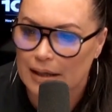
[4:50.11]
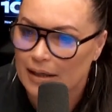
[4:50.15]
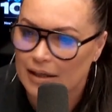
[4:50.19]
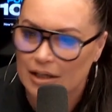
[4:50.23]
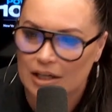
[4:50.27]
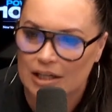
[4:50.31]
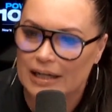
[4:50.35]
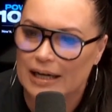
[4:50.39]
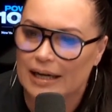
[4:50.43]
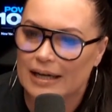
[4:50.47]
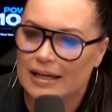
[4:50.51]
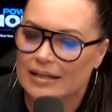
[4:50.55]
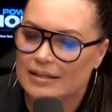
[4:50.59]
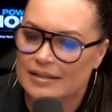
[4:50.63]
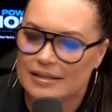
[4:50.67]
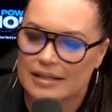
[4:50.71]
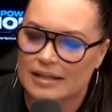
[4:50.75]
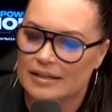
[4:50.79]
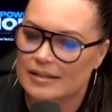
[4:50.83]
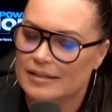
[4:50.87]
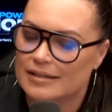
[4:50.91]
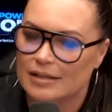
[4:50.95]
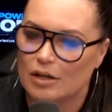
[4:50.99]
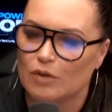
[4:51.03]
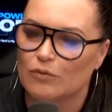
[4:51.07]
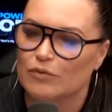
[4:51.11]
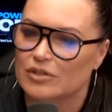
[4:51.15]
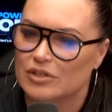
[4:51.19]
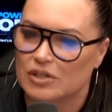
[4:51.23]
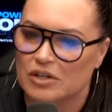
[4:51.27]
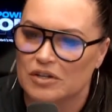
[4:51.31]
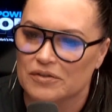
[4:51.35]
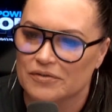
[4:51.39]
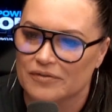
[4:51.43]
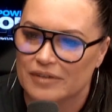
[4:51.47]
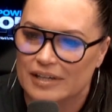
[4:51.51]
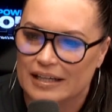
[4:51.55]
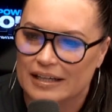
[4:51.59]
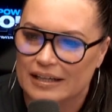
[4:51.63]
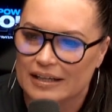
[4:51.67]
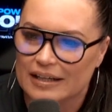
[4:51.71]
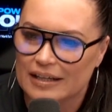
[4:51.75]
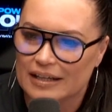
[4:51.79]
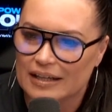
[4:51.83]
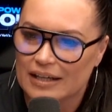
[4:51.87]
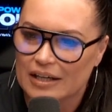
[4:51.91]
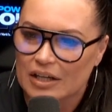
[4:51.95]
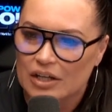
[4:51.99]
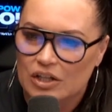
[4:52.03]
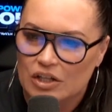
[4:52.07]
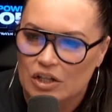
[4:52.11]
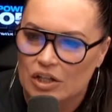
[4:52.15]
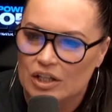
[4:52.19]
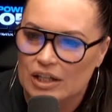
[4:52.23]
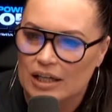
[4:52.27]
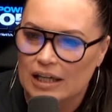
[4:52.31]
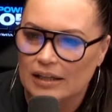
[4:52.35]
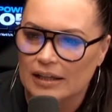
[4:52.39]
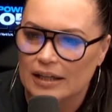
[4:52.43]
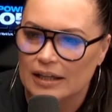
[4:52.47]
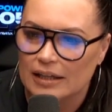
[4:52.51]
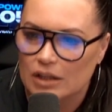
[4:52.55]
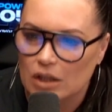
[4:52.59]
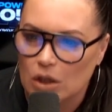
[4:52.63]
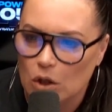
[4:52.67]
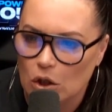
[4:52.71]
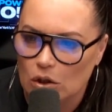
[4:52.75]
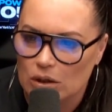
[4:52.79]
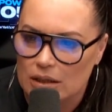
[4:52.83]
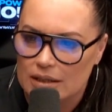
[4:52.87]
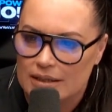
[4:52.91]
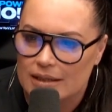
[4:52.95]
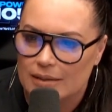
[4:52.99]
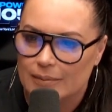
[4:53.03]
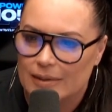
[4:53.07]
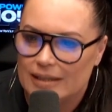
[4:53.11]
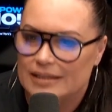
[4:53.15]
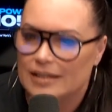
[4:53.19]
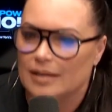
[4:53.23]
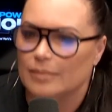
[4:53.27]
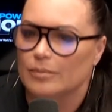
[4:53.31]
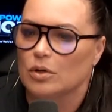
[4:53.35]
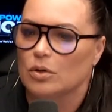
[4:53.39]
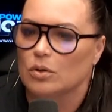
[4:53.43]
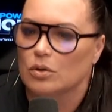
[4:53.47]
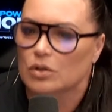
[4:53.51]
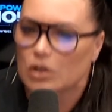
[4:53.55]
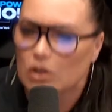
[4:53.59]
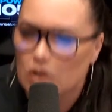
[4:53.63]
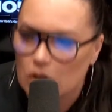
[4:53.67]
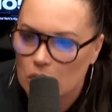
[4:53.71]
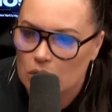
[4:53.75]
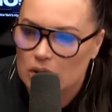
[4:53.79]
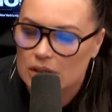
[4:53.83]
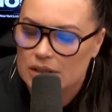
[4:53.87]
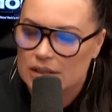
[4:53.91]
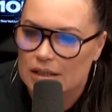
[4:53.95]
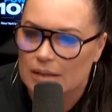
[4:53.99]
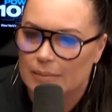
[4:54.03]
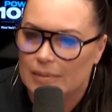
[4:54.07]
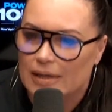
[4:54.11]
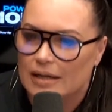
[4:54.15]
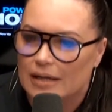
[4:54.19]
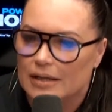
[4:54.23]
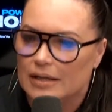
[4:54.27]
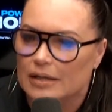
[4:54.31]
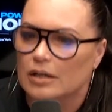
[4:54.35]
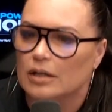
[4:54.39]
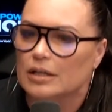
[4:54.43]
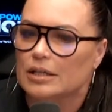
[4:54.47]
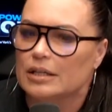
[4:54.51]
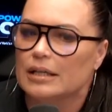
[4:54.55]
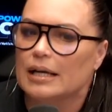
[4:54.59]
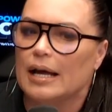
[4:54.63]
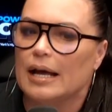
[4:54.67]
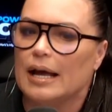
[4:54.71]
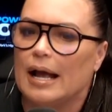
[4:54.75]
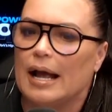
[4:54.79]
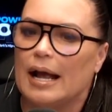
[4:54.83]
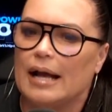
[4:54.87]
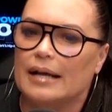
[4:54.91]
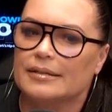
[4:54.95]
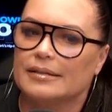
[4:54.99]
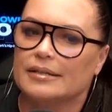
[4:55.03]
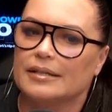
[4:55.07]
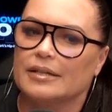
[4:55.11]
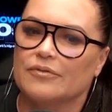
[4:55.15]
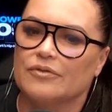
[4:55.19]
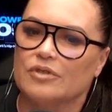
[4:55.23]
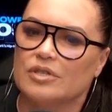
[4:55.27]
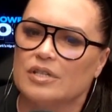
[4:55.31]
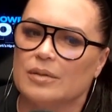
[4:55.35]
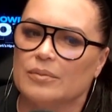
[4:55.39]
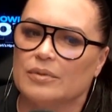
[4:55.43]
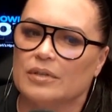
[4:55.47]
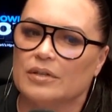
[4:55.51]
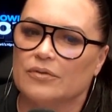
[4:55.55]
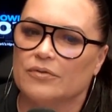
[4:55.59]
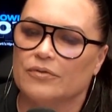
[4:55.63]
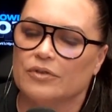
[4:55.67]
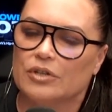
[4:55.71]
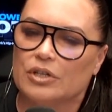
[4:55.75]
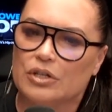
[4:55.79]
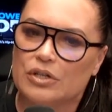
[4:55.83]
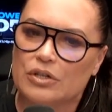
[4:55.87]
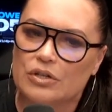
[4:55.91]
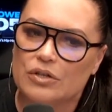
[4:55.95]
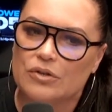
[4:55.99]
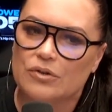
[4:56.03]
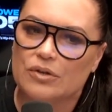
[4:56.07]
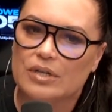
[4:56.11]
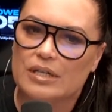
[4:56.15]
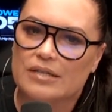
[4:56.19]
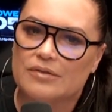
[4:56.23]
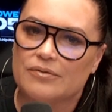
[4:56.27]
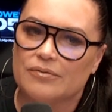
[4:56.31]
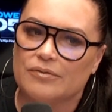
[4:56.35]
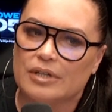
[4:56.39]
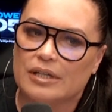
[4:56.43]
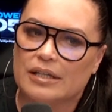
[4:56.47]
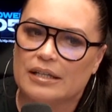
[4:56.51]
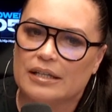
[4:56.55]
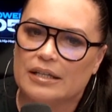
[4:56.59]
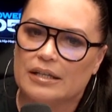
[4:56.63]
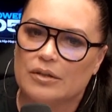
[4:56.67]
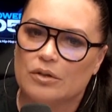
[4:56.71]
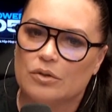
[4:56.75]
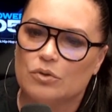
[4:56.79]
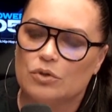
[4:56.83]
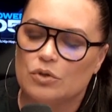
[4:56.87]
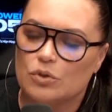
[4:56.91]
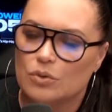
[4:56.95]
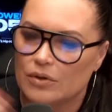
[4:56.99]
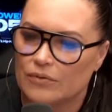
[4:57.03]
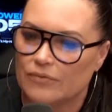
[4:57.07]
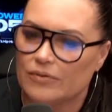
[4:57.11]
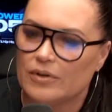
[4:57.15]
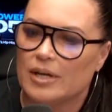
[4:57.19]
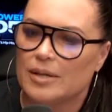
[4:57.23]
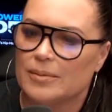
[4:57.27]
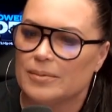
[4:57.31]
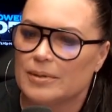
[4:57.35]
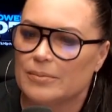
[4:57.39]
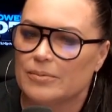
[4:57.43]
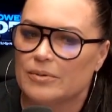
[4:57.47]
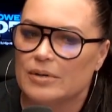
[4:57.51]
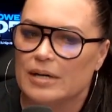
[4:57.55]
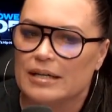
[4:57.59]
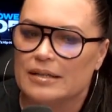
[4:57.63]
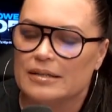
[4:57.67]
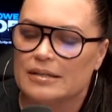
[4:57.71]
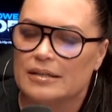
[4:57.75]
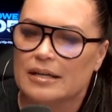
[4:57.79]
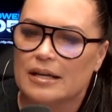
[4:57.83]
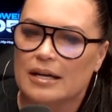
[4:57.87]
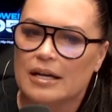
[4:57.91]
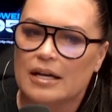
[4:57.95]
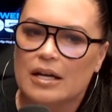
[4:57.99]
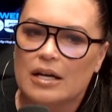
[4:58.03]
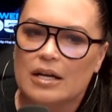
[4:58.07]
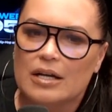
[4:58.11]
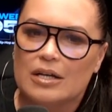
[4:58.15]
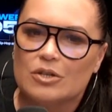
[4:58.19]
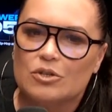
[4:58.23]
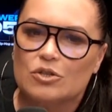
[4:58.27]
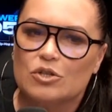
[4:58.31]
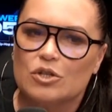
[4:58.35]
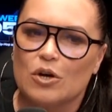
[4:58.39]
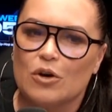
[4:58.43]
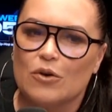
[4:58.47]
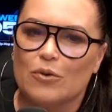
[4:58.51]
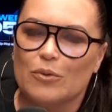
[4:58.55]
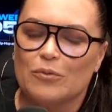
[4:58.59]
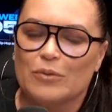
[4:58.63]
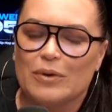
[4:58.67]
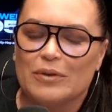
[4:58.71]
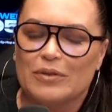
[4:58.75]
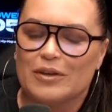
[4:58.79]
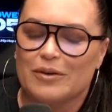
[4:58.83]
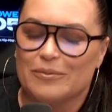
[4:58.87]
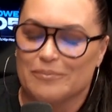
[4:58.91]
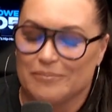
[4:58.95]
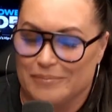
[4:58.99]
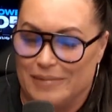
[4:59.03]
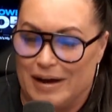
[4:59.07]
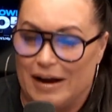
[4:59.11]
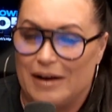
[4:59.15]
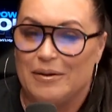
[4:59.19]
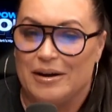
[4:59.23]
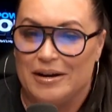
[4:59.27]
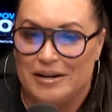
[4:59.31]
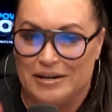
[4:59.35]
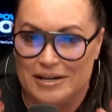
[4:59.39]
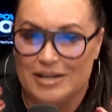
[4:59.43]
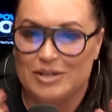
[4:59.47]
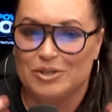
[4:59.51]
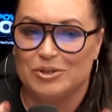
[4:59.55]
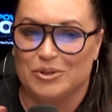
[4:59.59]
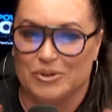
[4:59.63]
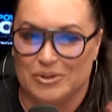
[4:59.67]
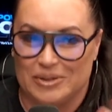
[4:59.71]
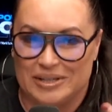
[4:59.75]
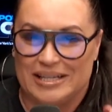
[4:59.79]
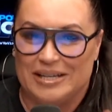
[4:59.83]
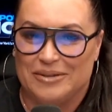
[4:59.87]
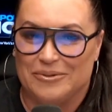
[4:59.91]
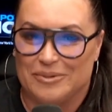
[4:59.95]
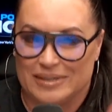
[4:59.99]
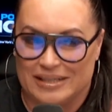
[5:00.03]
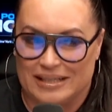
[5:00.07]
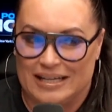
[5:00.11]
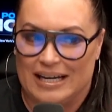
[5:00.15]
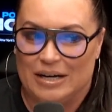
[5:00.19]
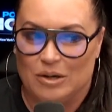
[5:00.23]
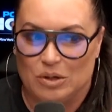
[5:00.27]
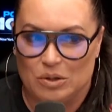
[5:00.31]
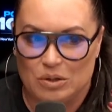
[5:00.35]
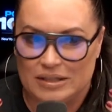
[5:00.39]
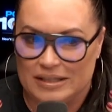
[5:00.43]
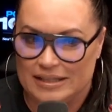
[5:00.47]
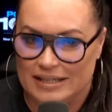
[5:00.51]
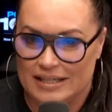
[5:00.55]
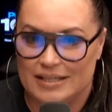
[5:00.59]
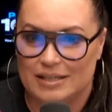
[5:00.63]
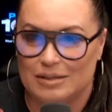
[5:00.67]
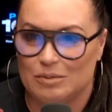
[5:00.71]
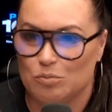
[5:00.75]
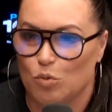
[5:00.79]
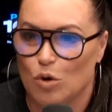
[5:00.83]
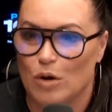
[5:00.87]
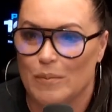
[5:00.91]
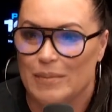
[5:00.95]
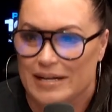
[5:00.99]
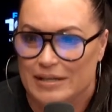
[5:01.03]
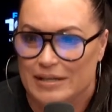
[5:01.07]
Yeah. You're not. It's not self-serving. Right. You're not like, "Yo, right. listen to my demo." You're listening to my. You know, you're not asking for something for you. It's really you do it for other people and so the, my initial thing was like, this woman